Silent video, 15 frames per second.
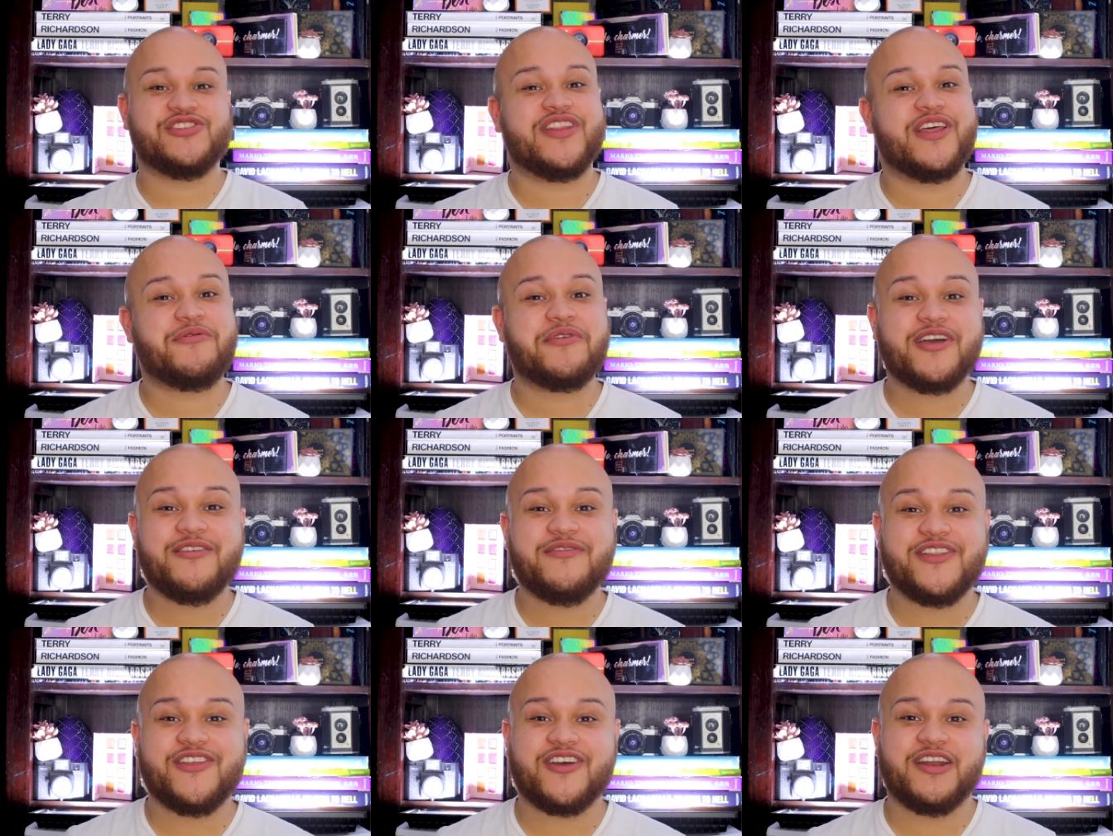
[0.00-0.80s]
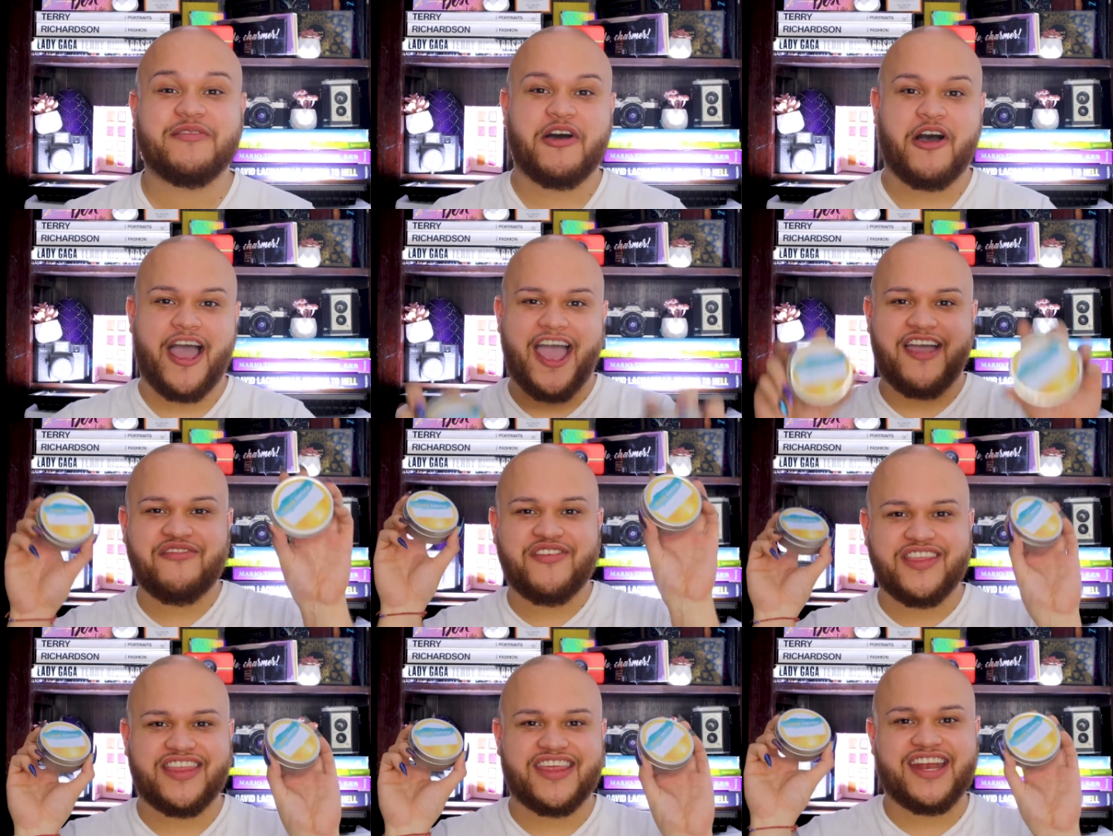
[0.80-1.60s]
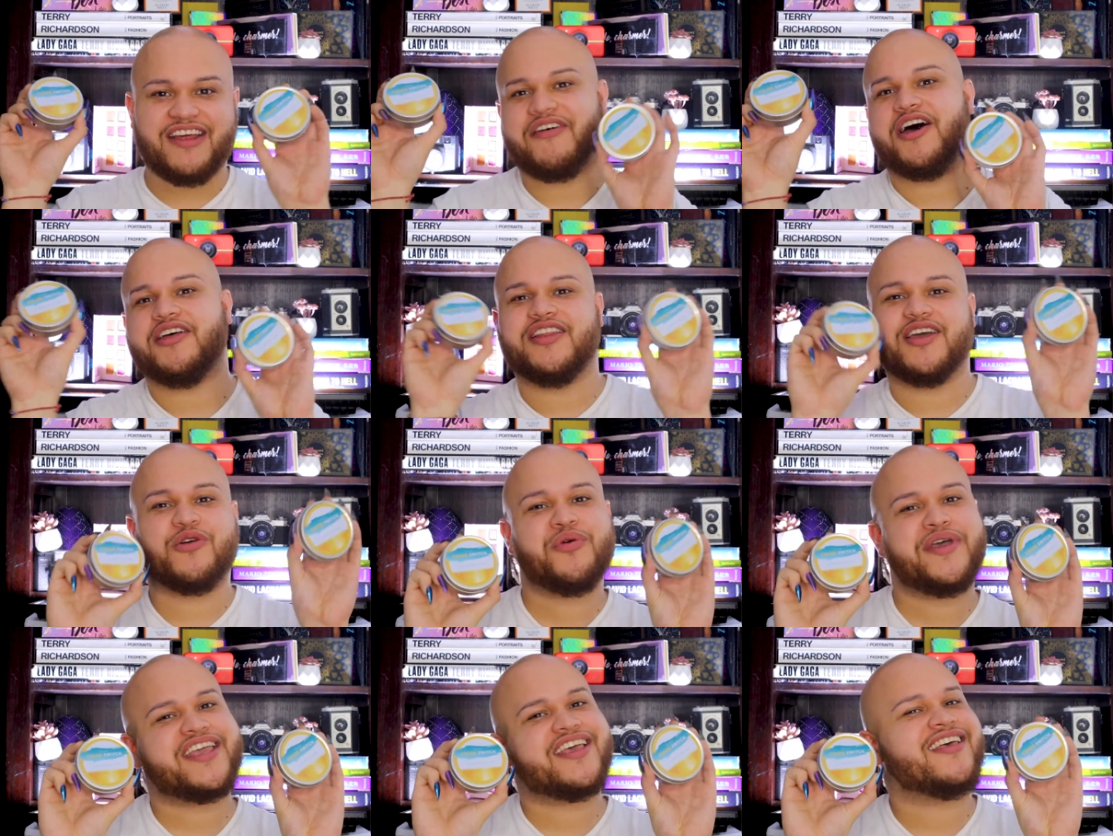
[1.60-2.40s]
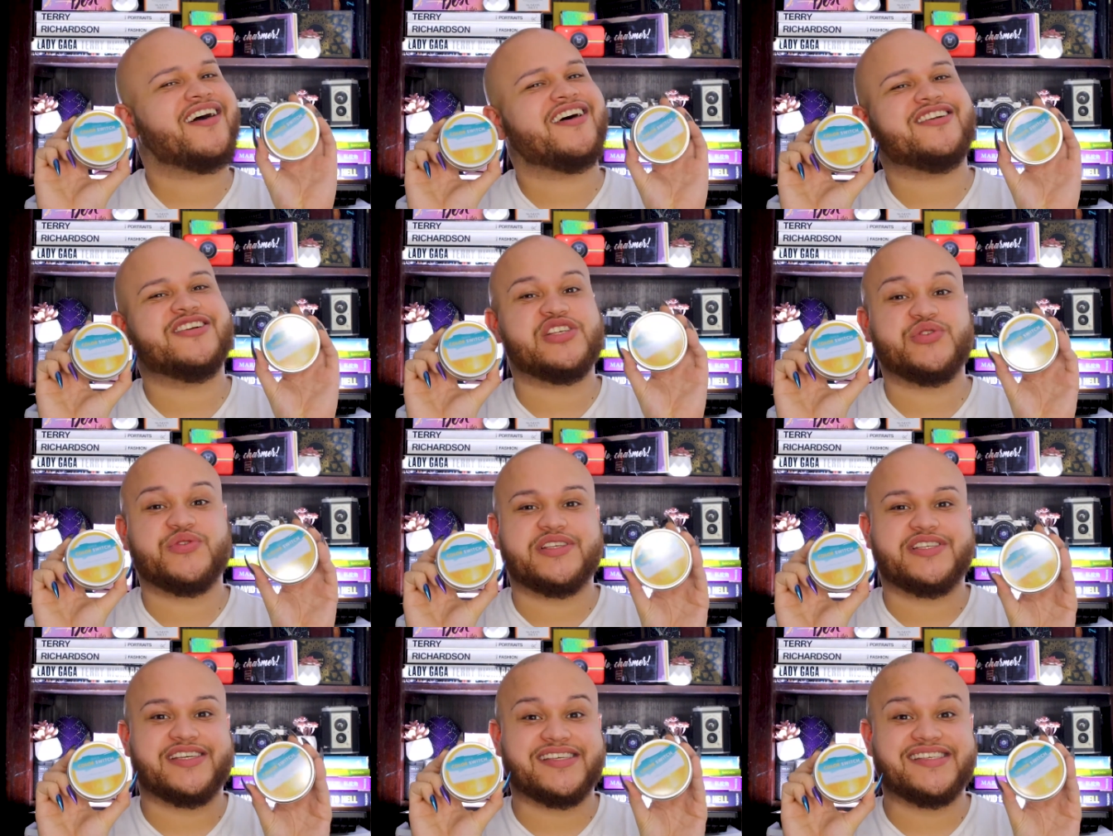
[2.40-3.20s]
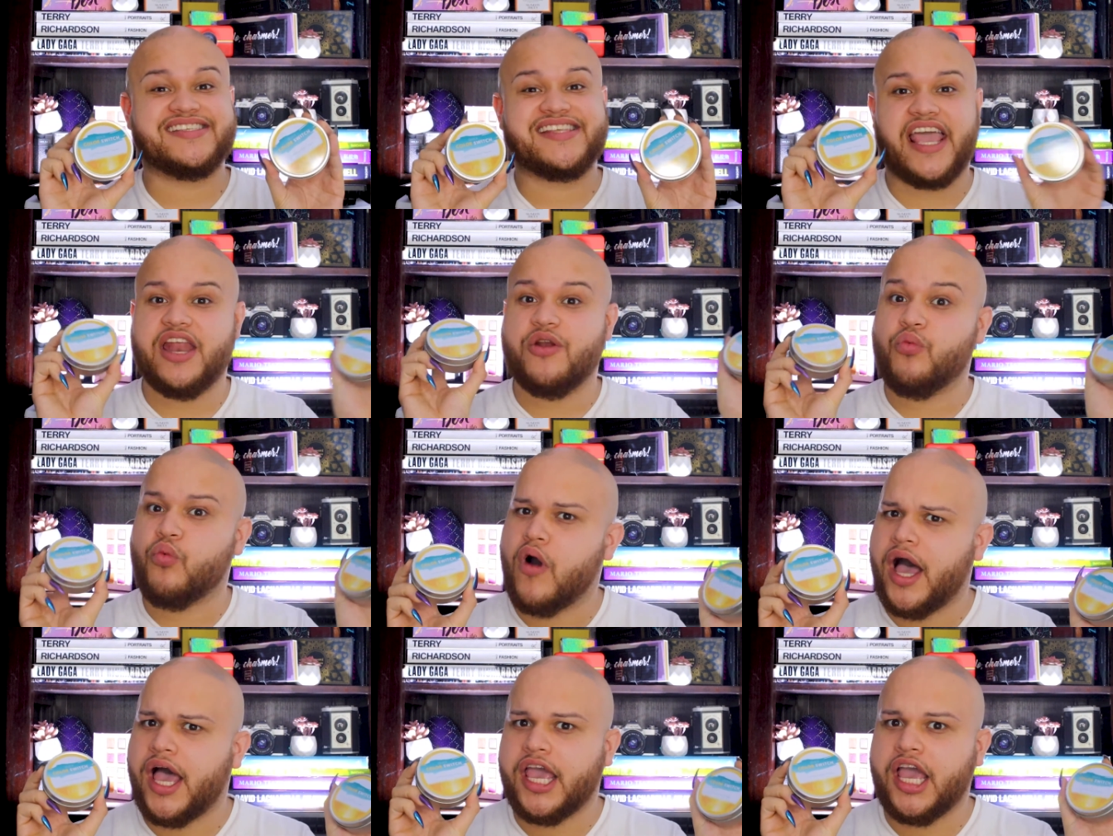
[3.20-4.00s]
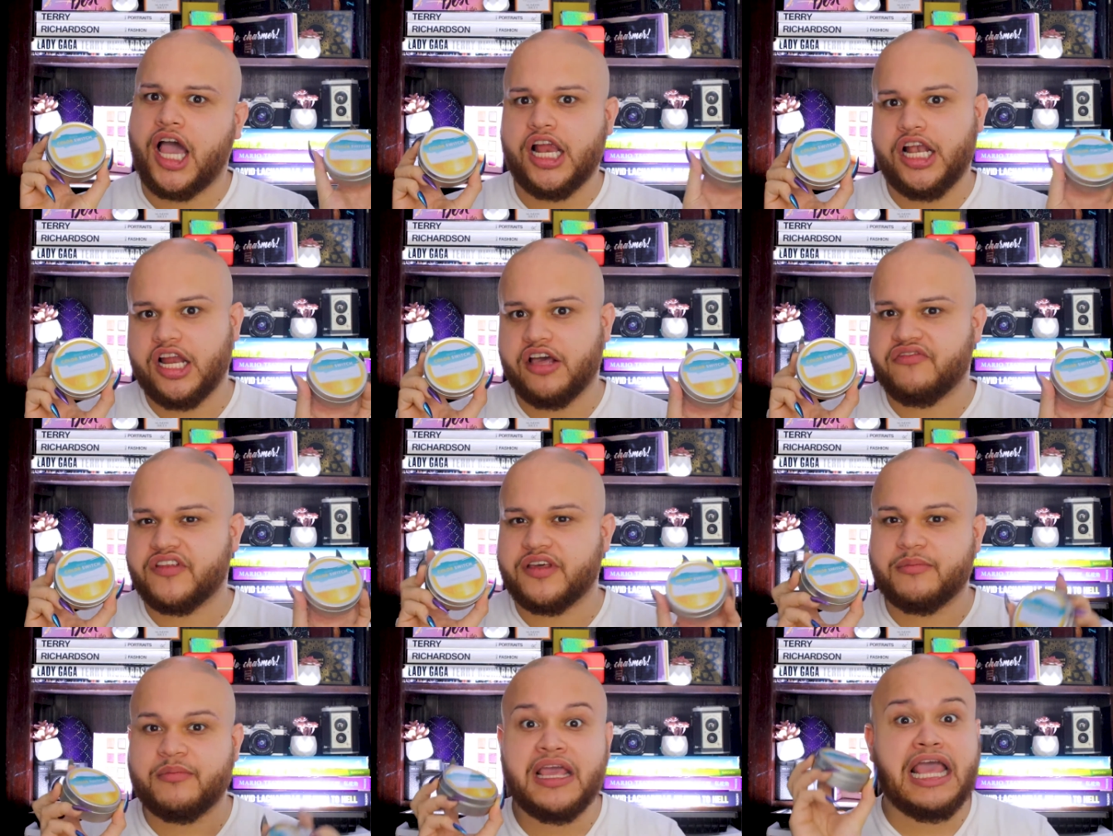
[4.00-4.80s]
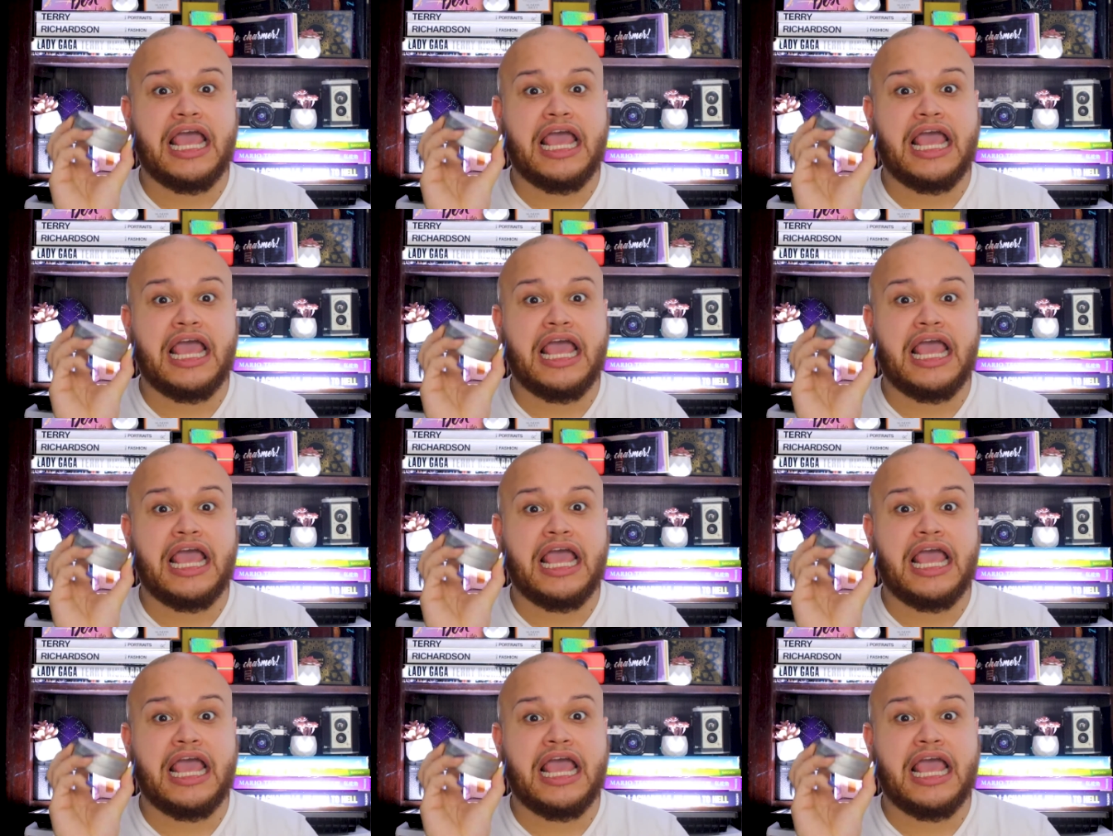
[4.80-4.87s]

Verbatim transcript: Today we're going to be talking about everything about the quick color switches and why I love them.